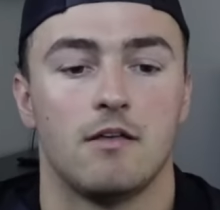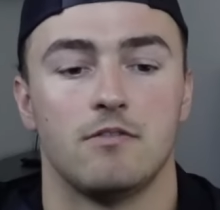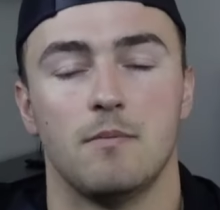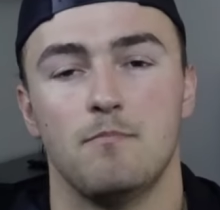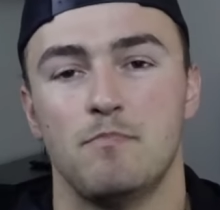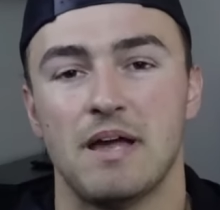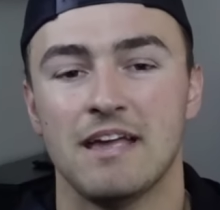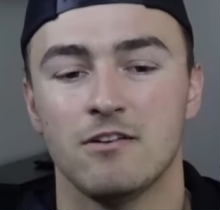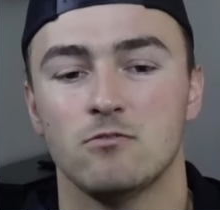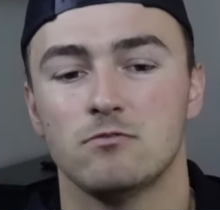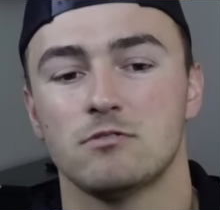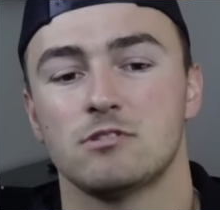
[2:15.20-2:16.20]
The
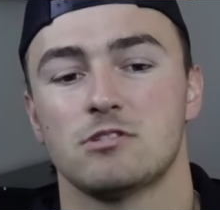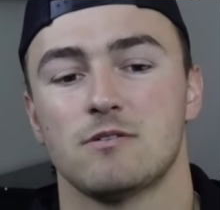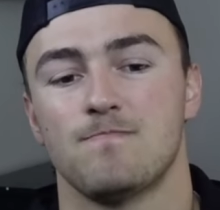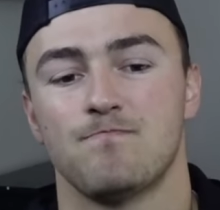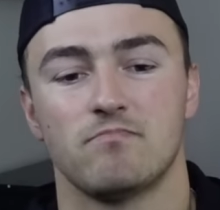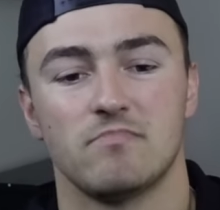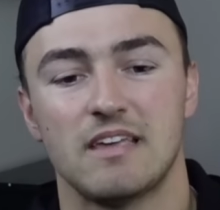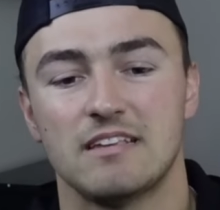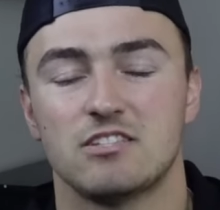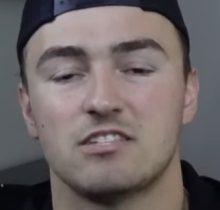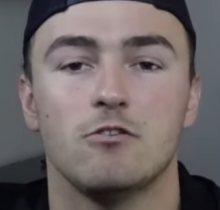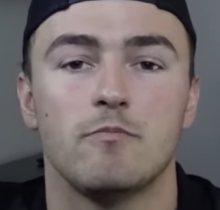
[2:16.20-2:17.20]
Bengals, they
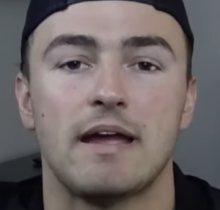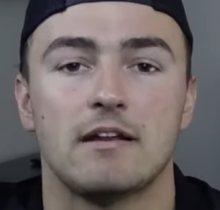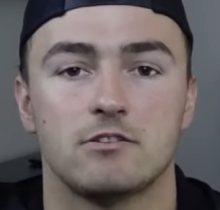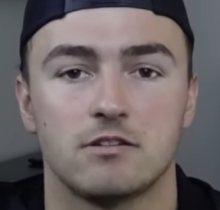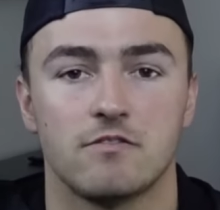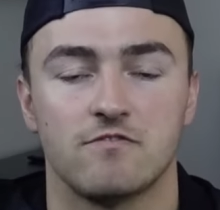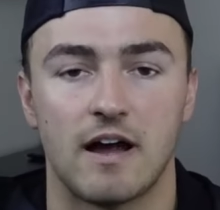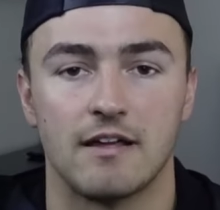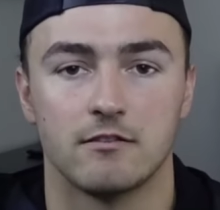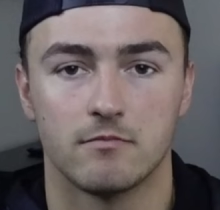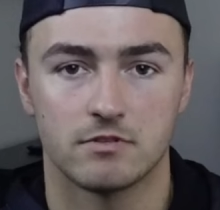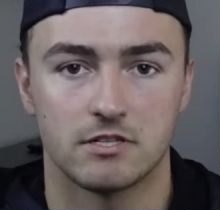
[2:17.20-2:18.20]
still managed to find
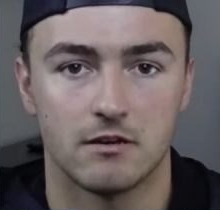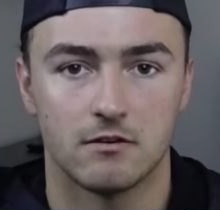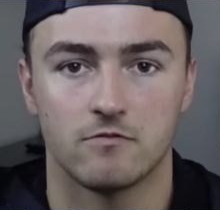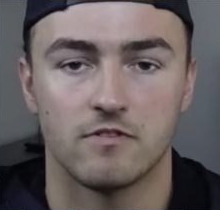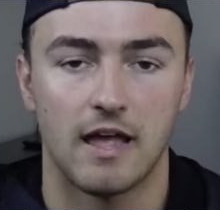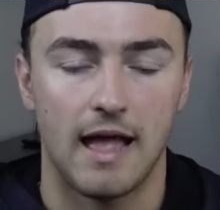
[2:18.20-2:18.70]
themselves